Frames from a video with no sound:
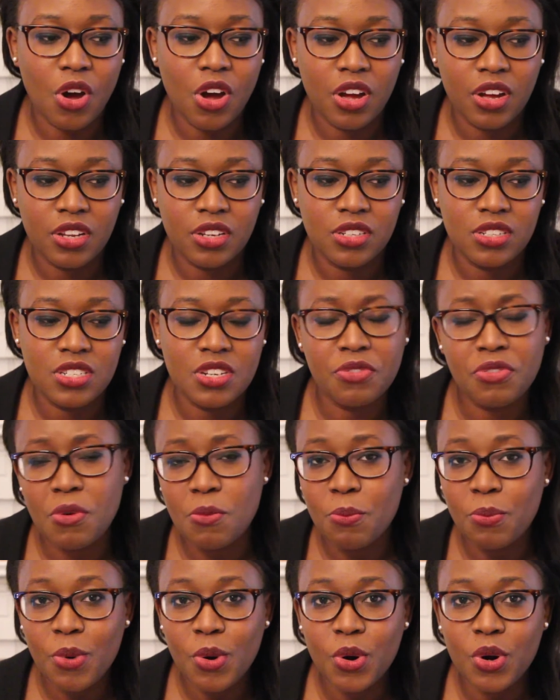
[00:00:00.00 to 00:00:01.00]
on
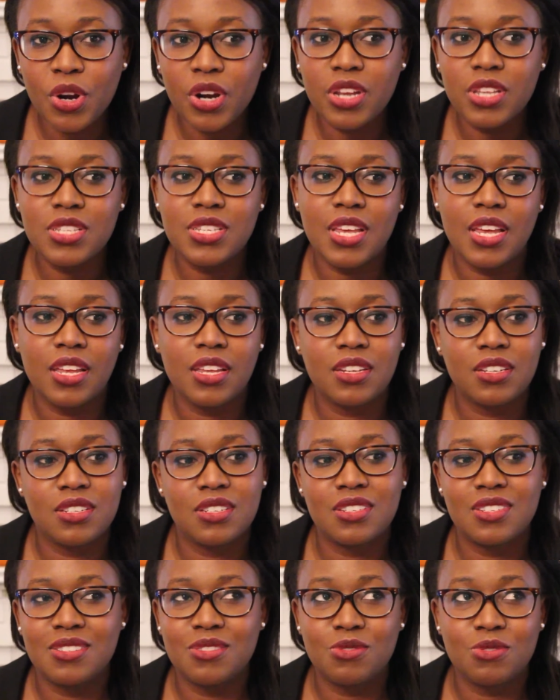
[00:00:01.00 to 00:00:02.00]
different boards
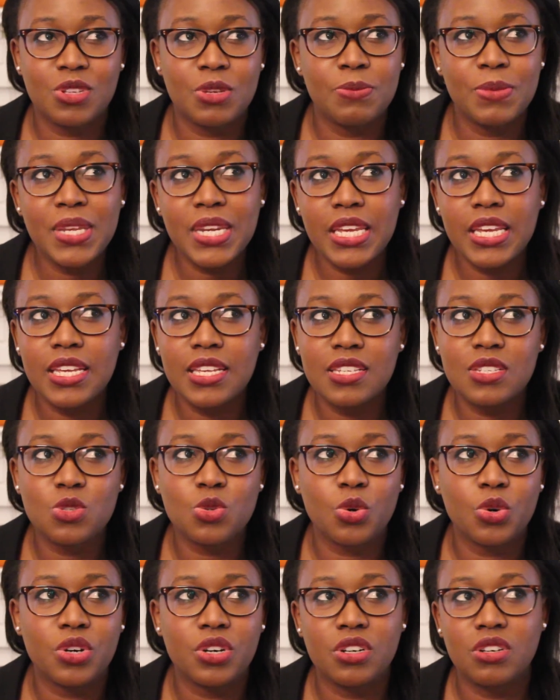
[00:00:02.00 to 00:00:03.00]
and committees,
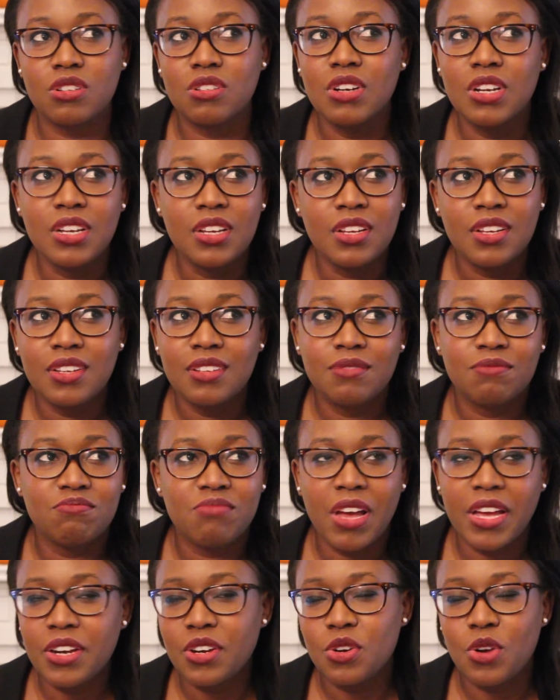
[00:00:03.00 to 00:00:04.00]
or
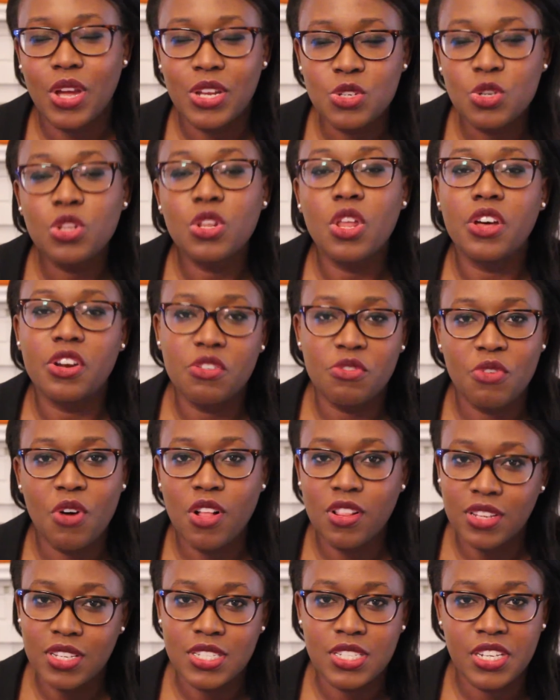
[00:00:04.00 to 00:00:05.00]
I don't know, I do a lot of
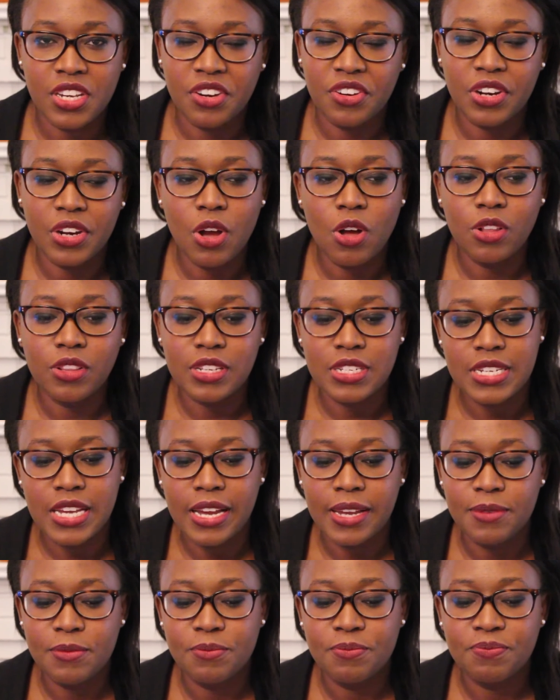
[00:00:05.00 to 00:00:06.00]
volunteering all the
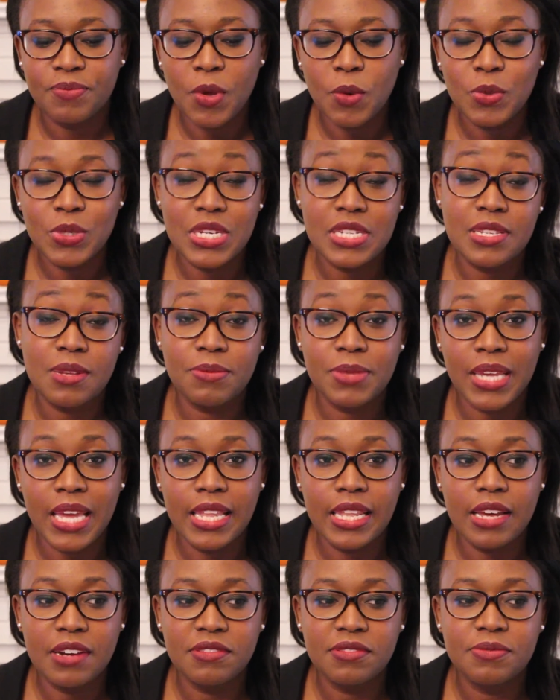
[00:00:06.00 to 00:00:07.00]
time, which is something I
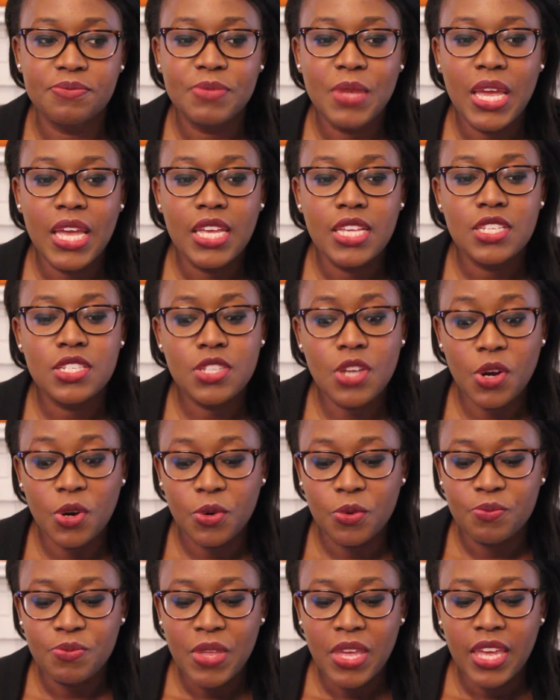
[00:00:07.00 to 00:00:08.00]
love.
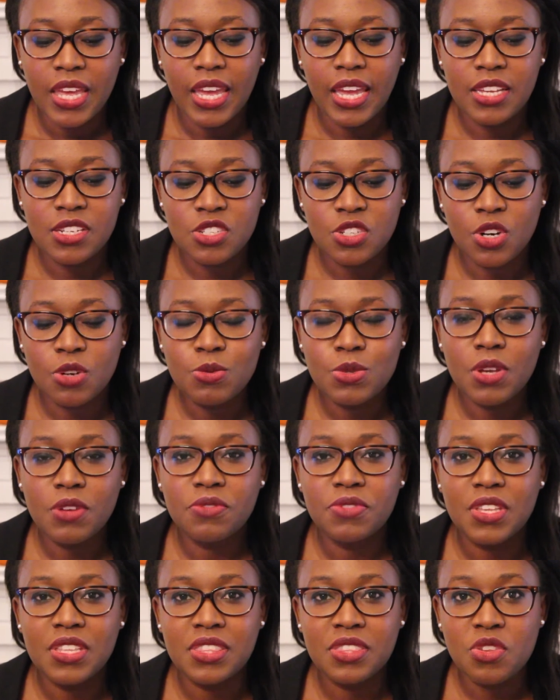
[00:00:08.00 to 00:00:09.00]
So in terms
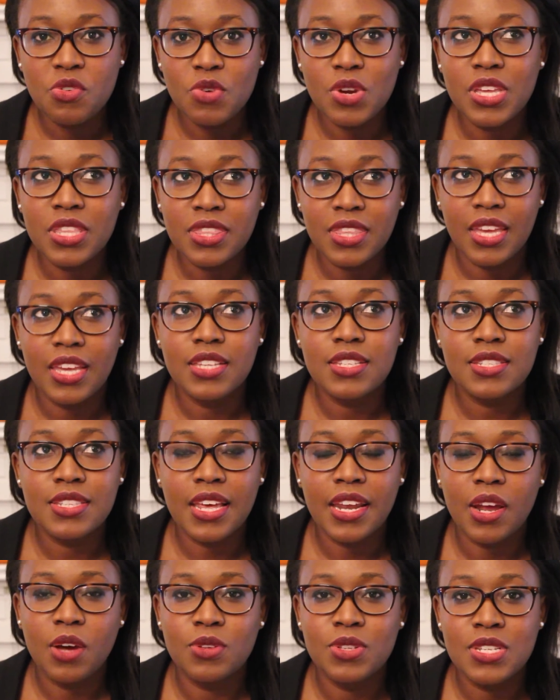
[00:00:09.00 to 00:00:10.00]
of the 3 things
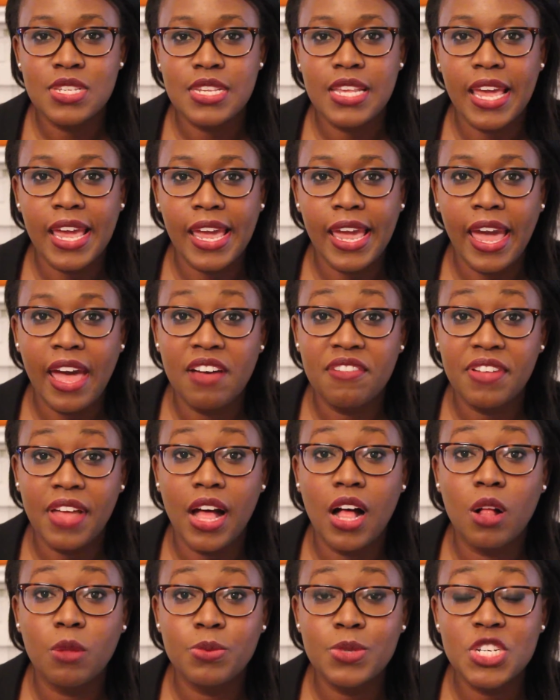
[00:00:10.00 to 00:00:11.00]
that I would say have
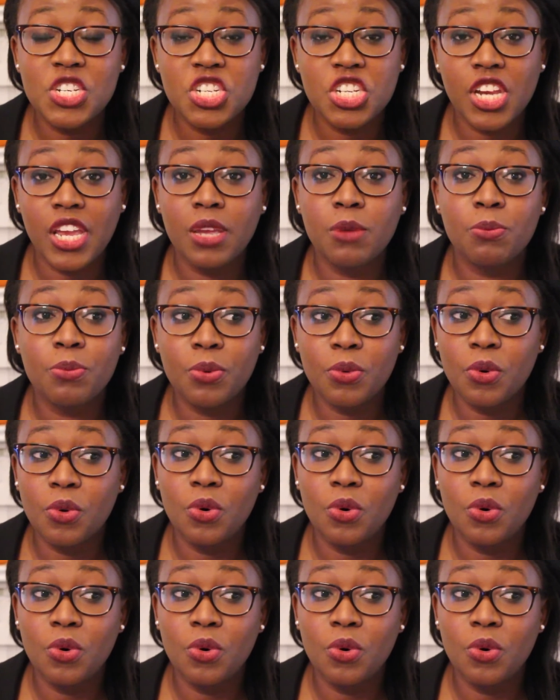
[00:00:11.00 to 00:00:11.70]
helped shape